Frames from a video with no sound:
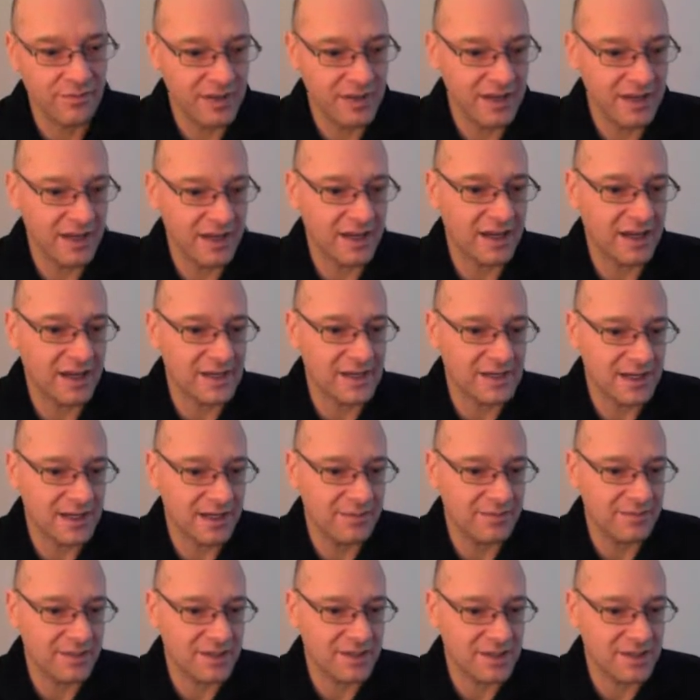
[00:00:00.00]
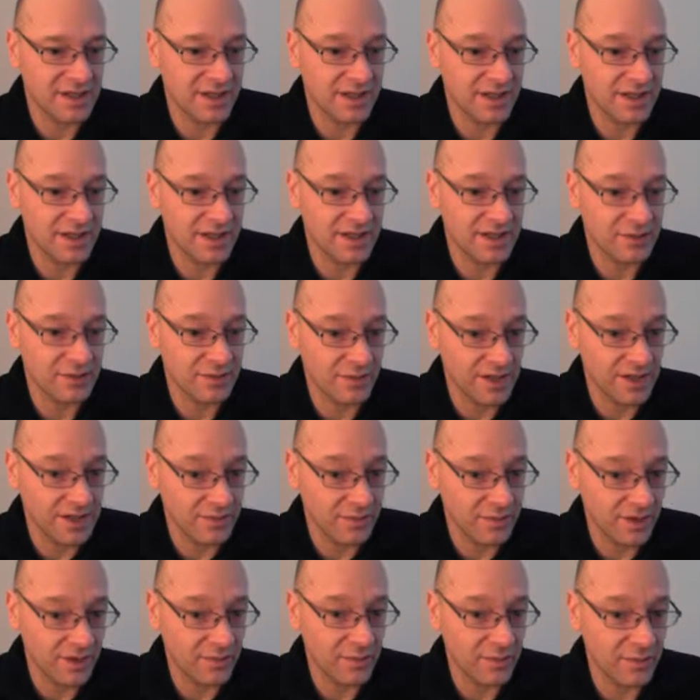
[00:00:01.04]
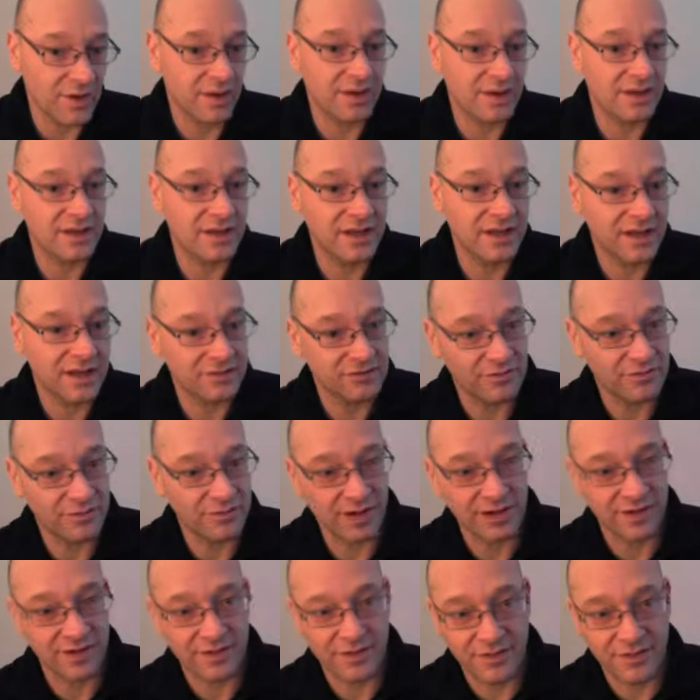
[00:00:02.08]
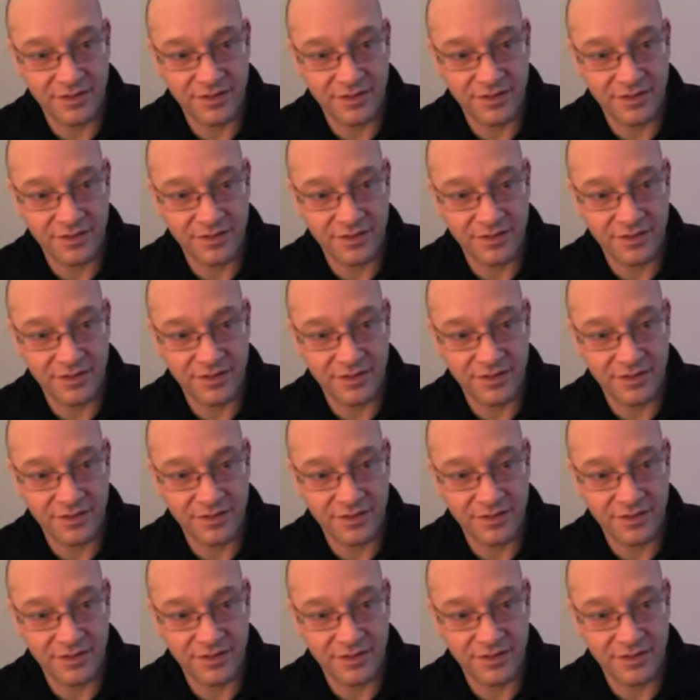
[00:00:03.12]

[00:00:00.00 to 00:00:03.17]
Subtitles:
nearly 18% in 2021 down to about